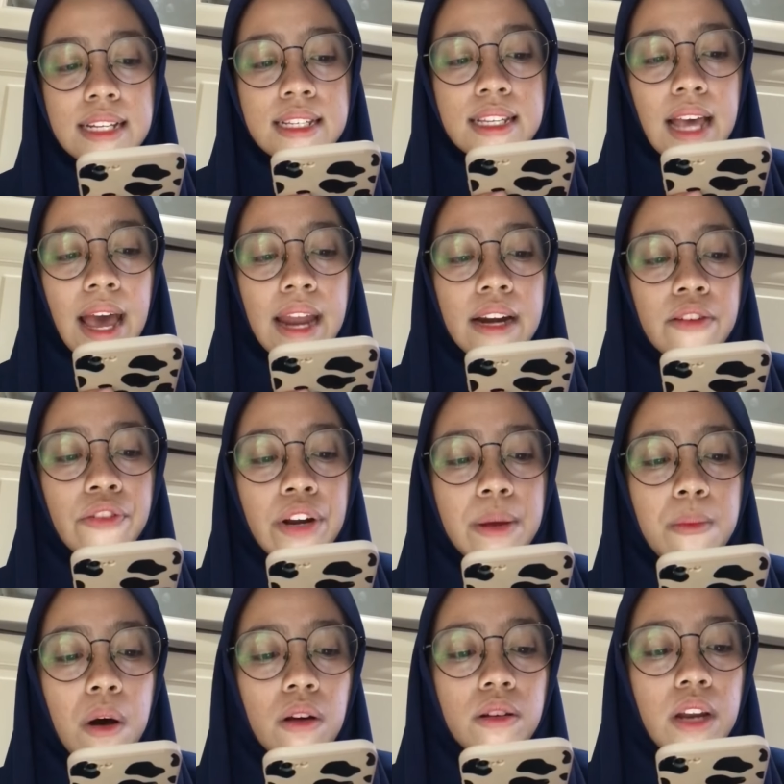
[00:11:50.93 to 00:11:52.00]
and
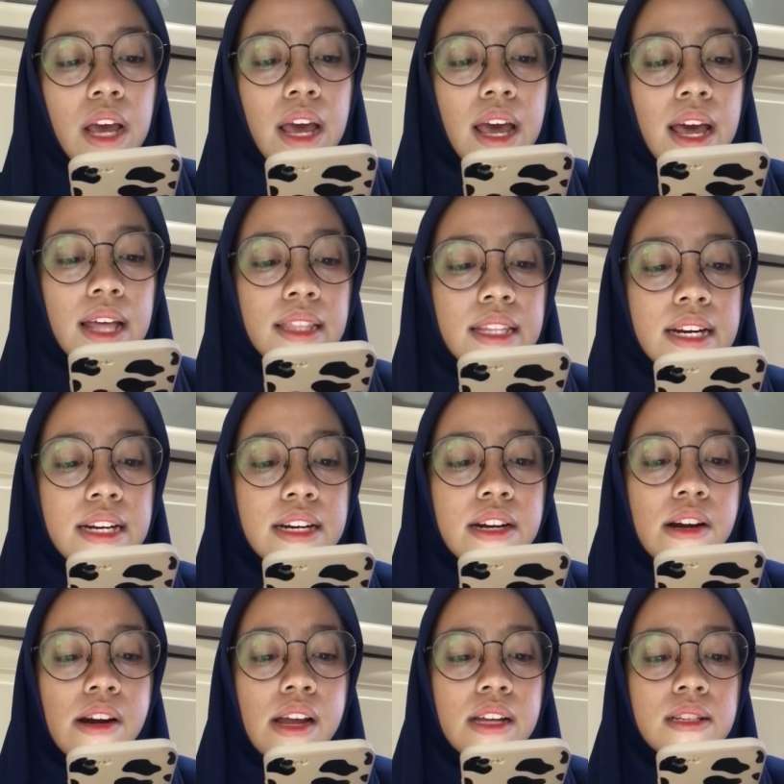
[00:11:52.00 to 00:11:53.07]
rebound
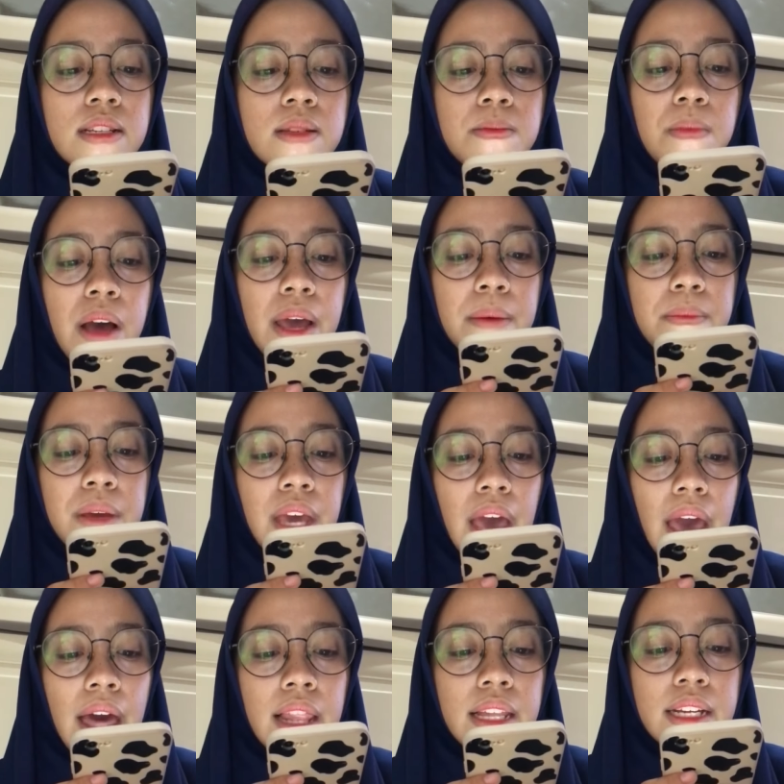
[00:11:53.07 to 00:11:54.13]
tenderness might be
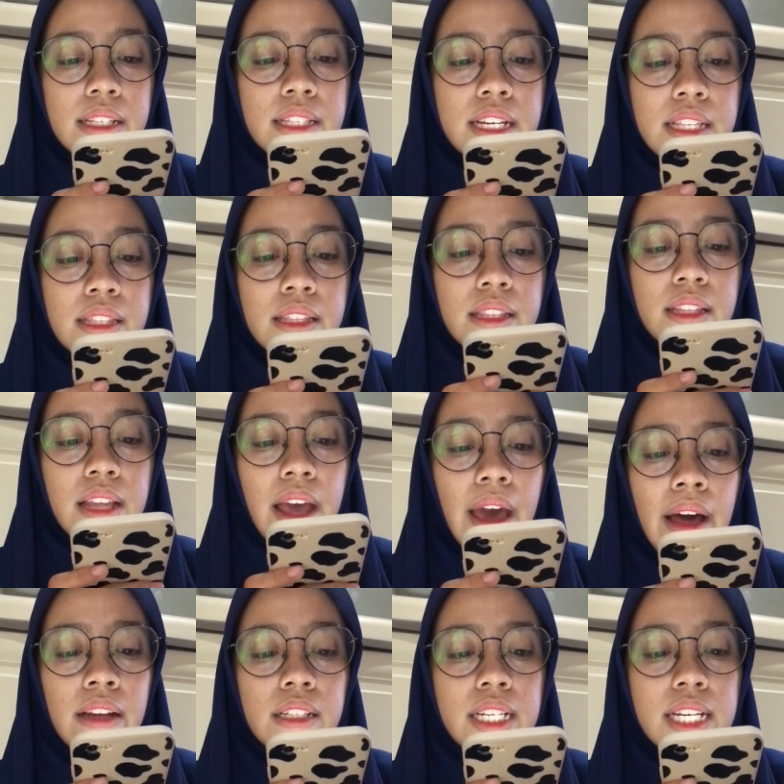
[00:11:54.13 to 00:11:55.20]

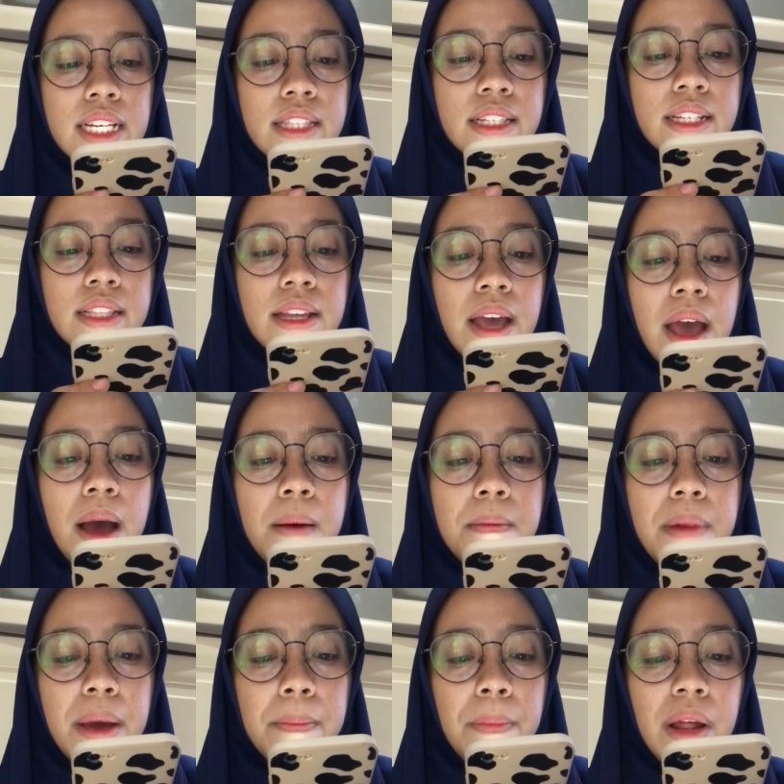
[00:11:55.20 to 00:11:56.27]
allocated
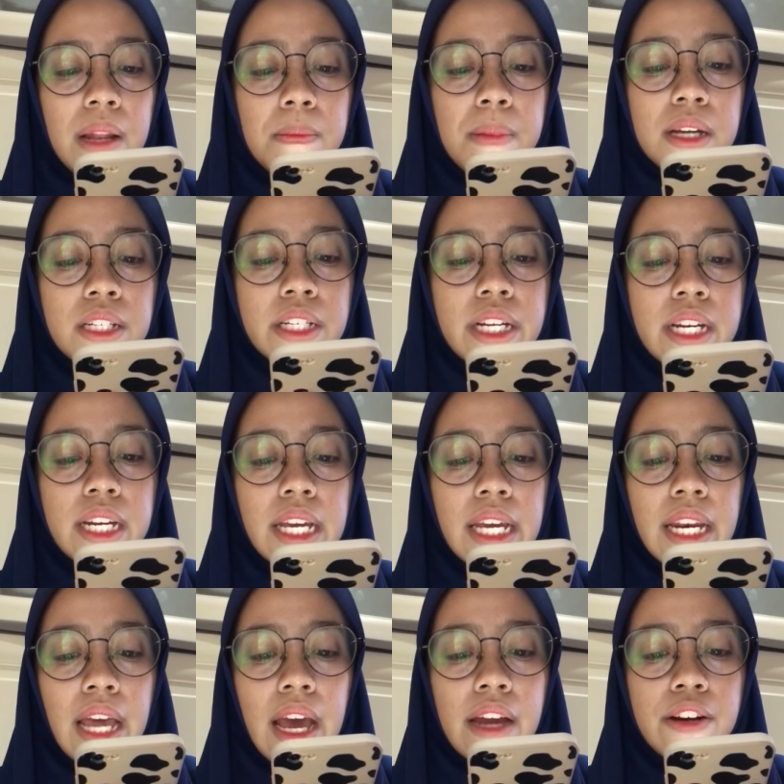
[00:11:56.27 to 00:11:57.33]
by palpation
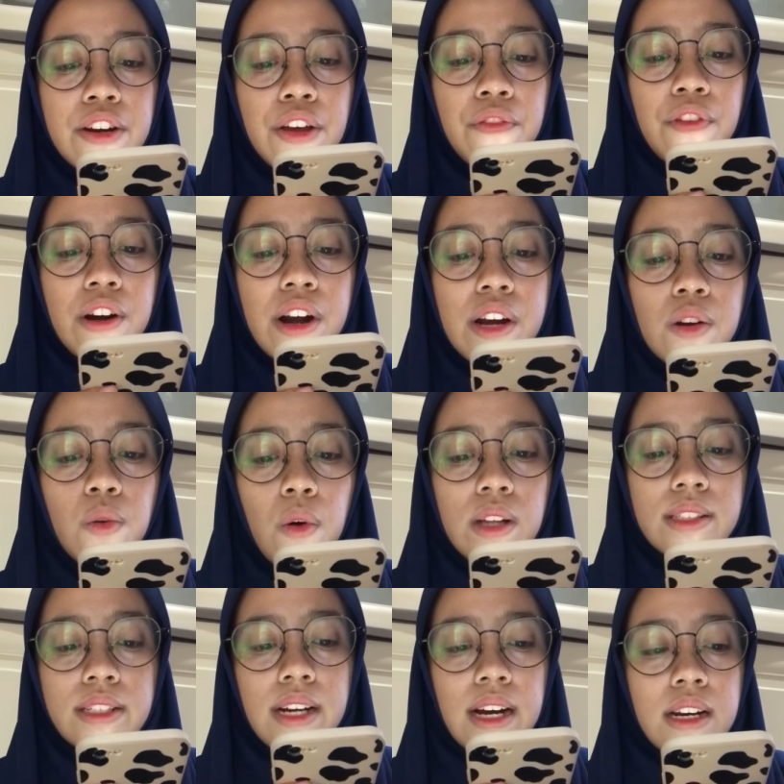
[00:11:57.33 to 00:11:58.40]
in a different
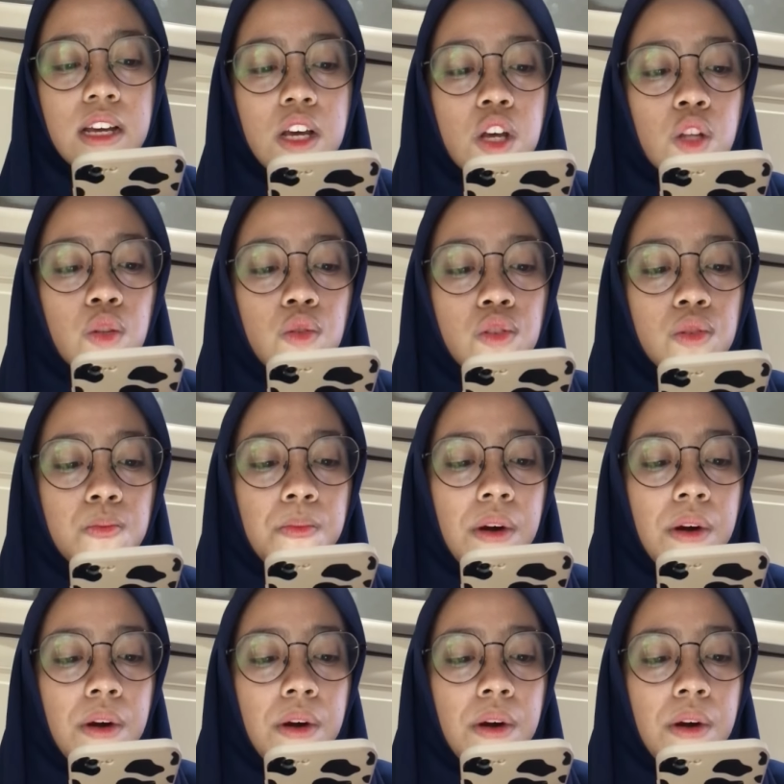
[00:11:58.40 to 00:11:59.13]
quadrant. Thus,